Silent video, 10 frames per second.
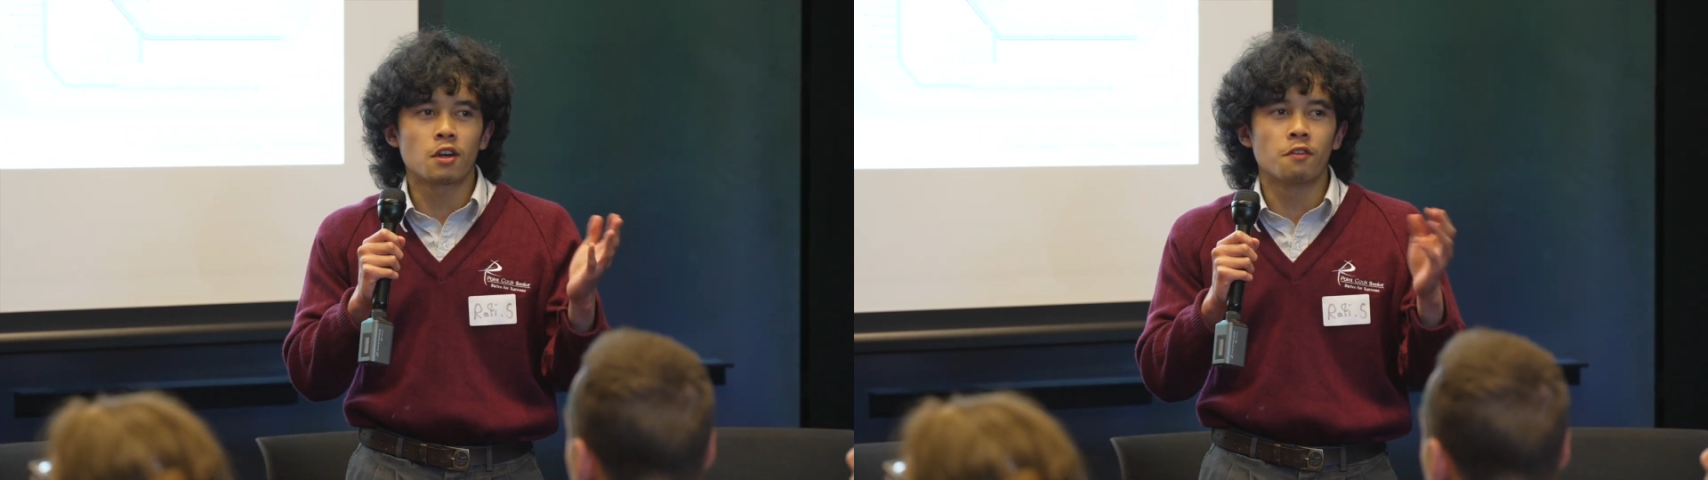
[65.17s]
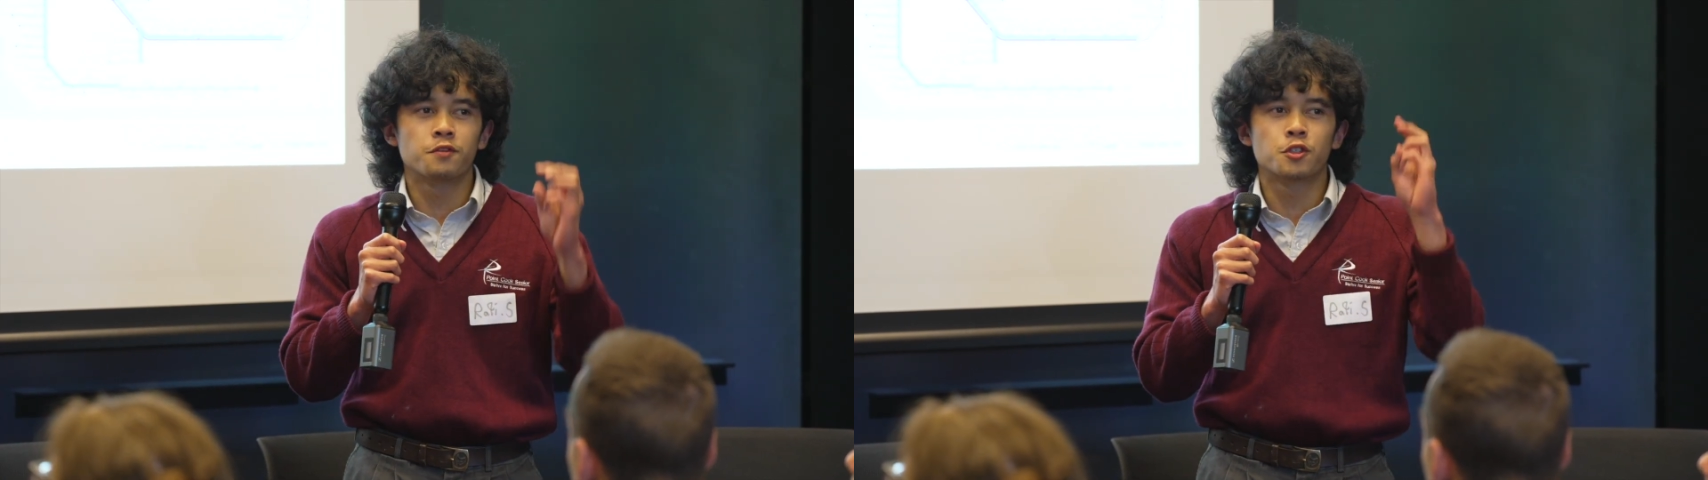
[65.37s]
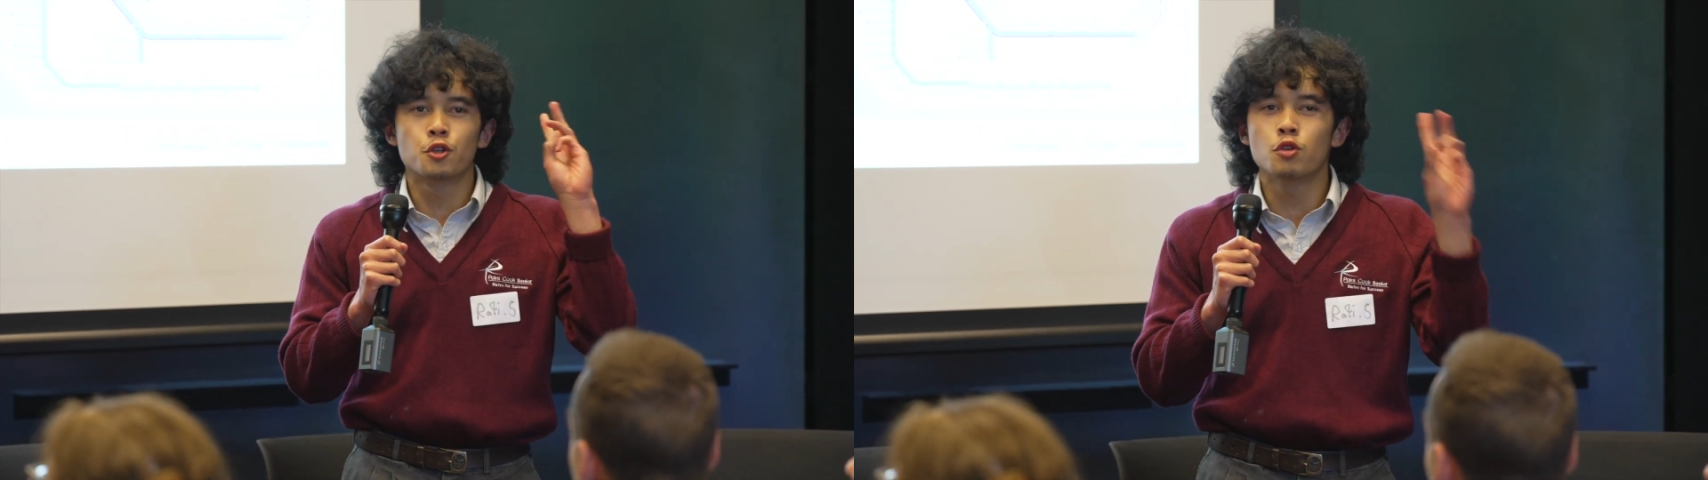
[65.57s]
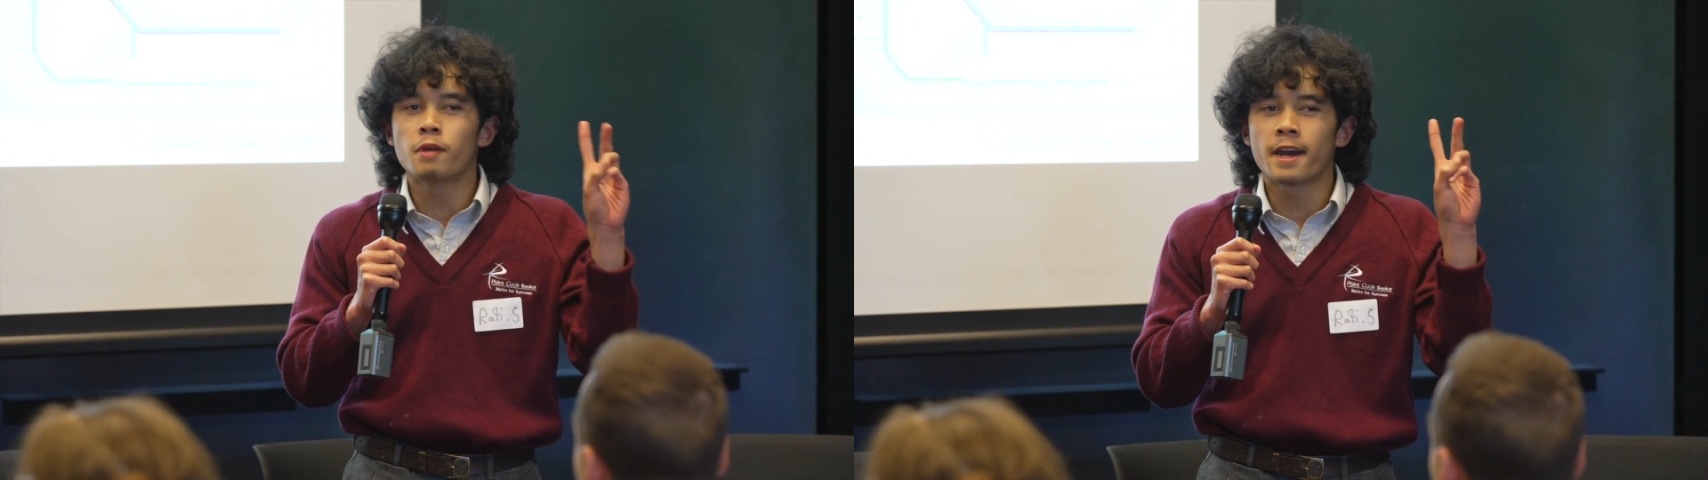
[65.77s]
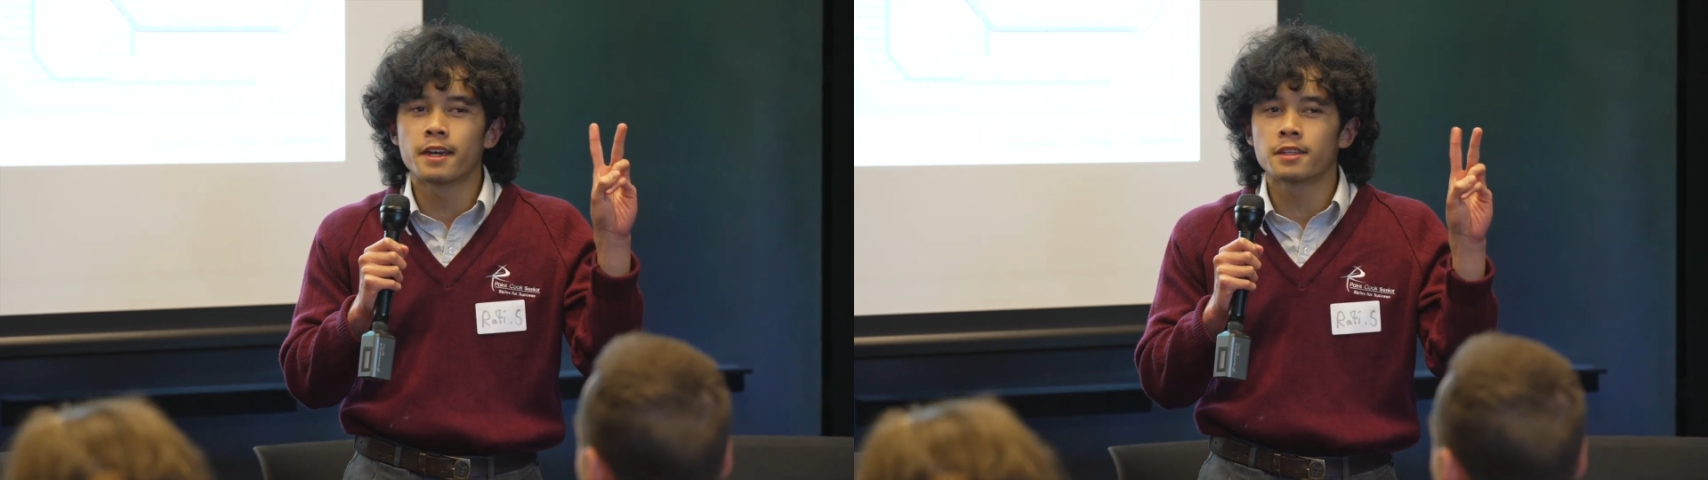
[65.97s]
of 2
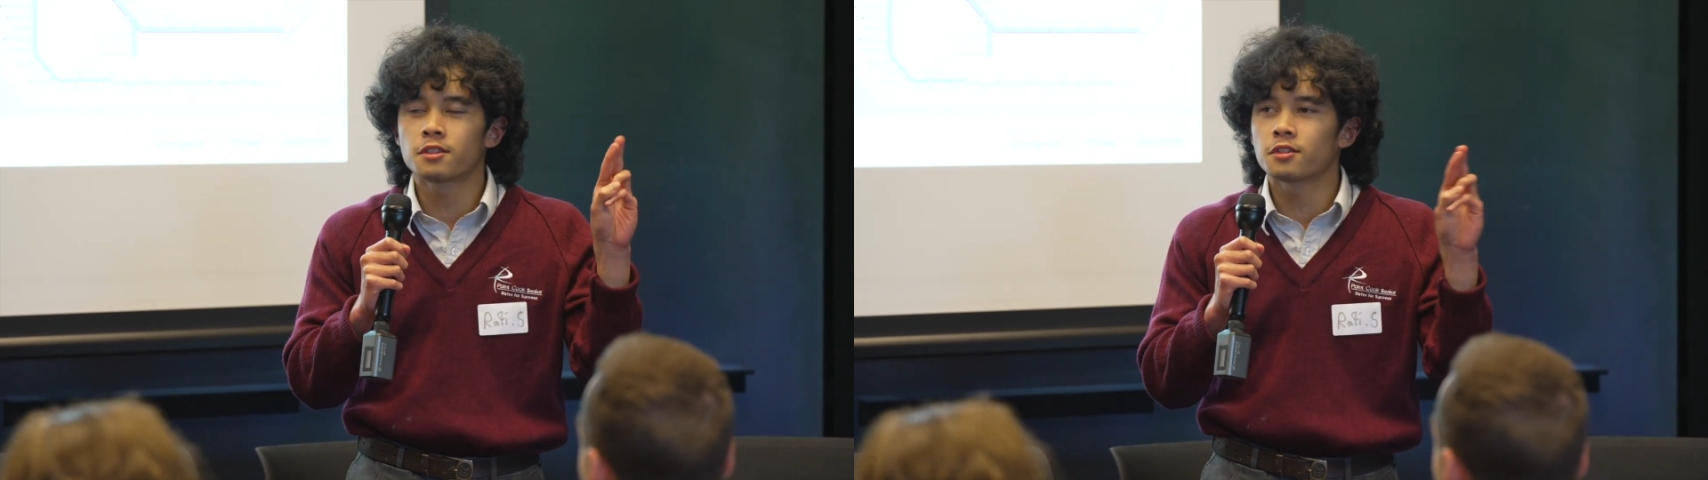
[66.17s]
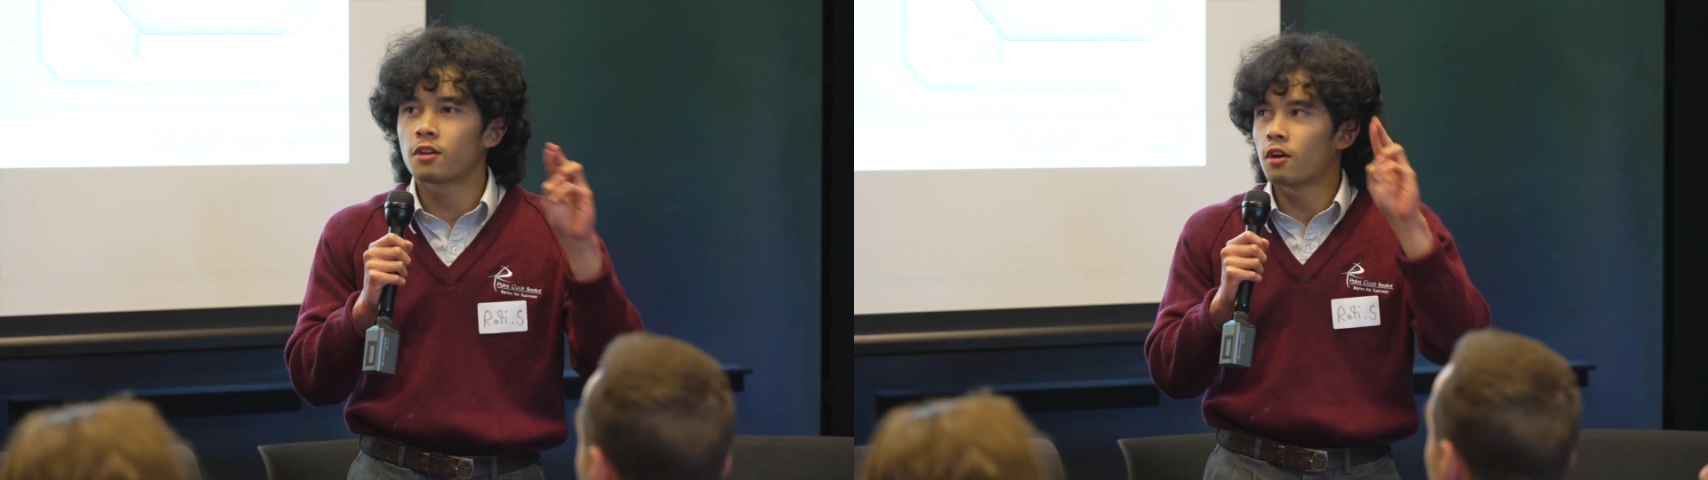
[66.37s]
pairs